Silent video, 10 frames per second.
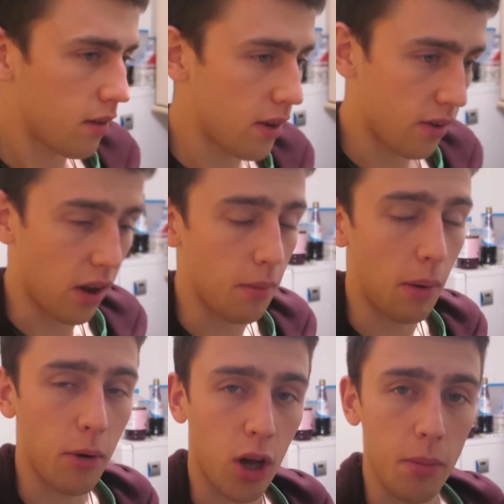this time
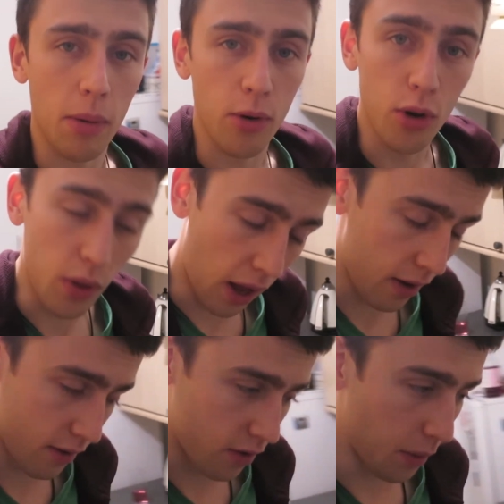I'm not going to be able to do
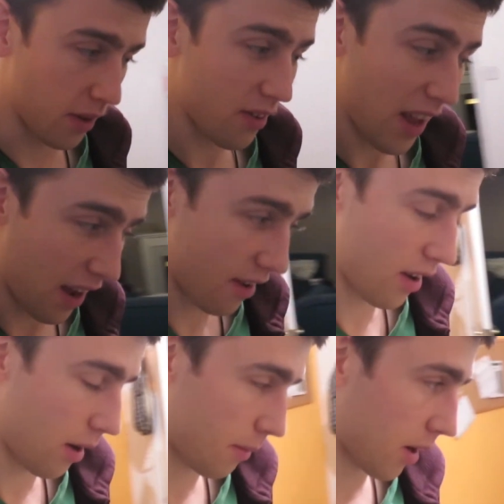that, so instead
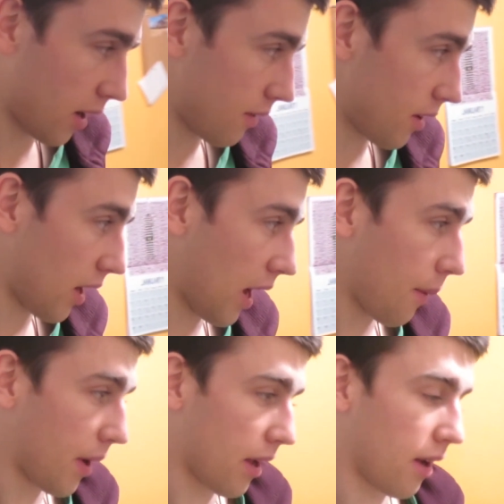I'm kind of
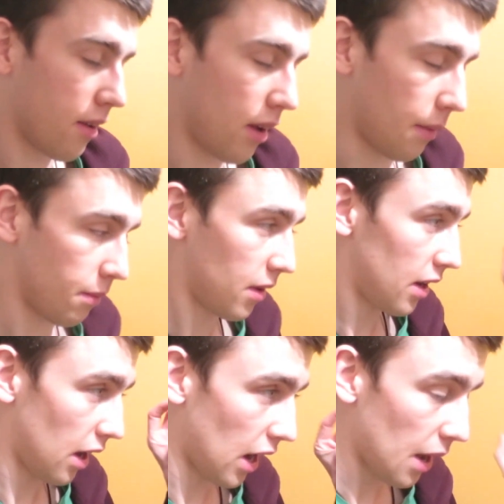allowing I'm
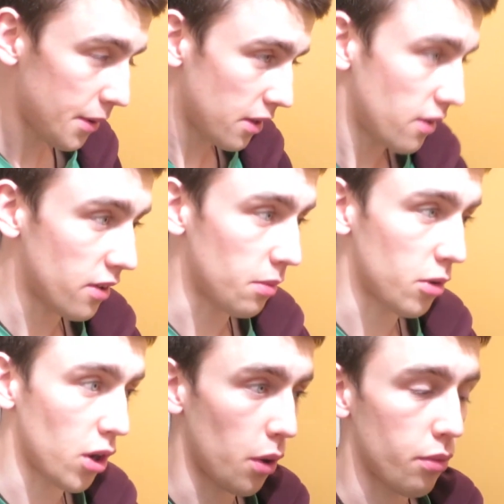allowing the system
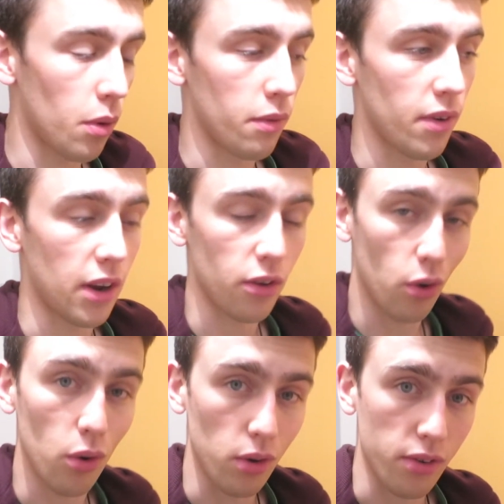to go through and find
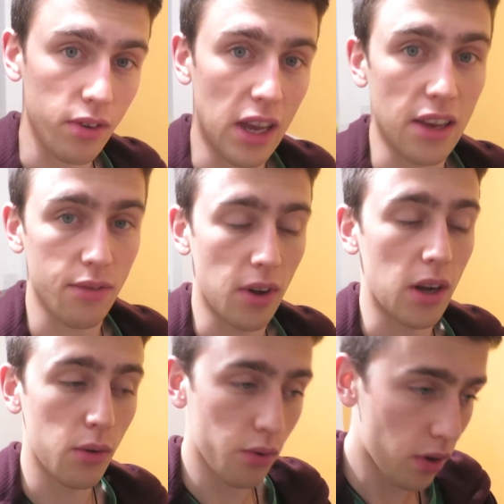all CS
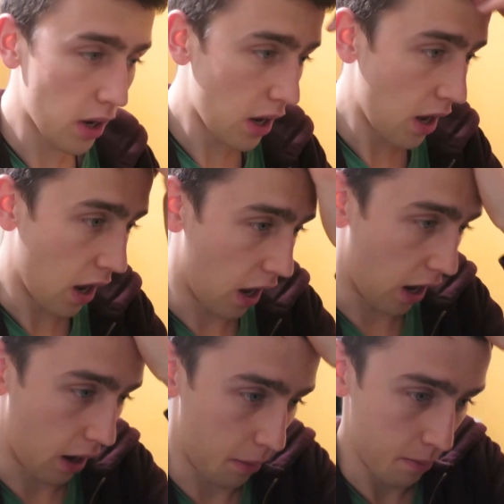files,
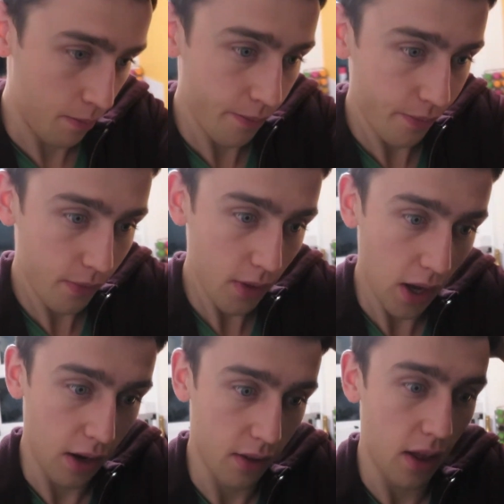um,
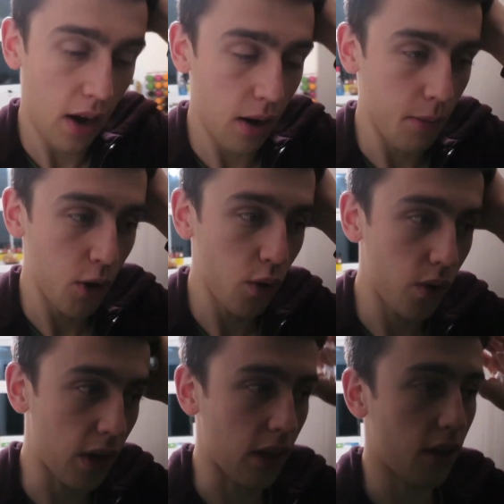and then I'm
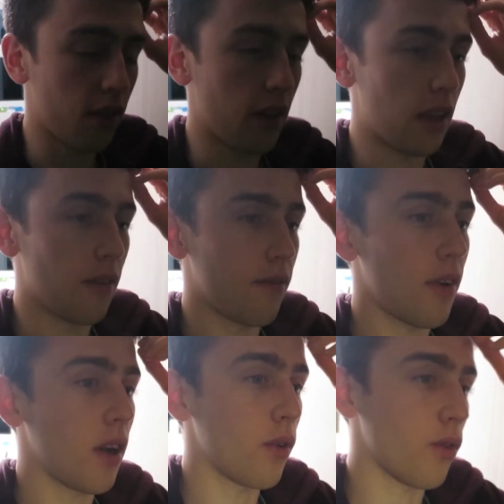using the
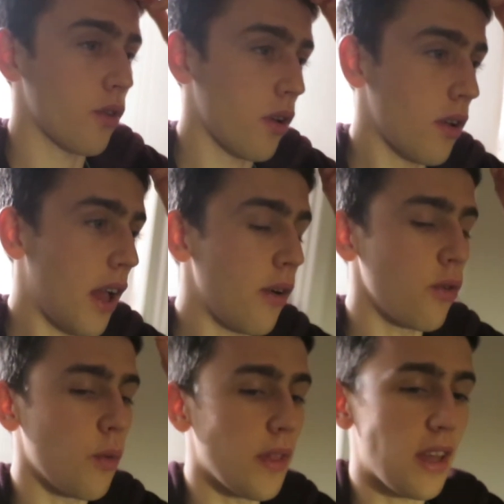files
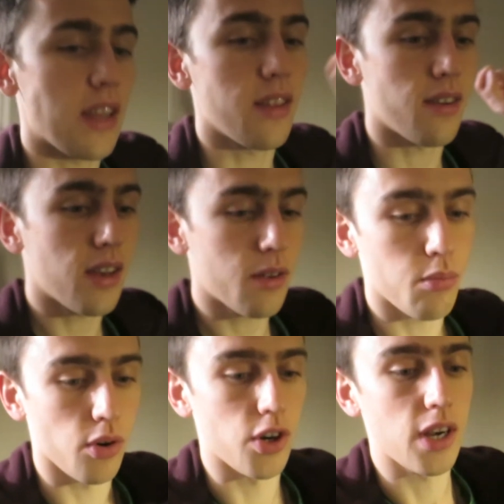held within the test
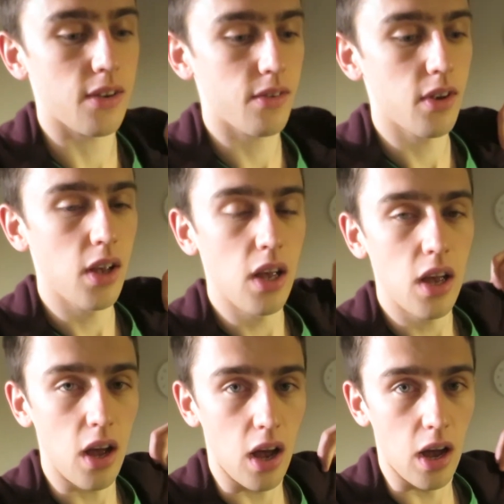projects.
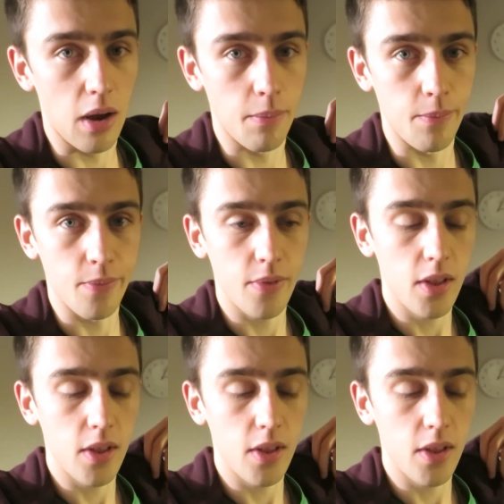Um,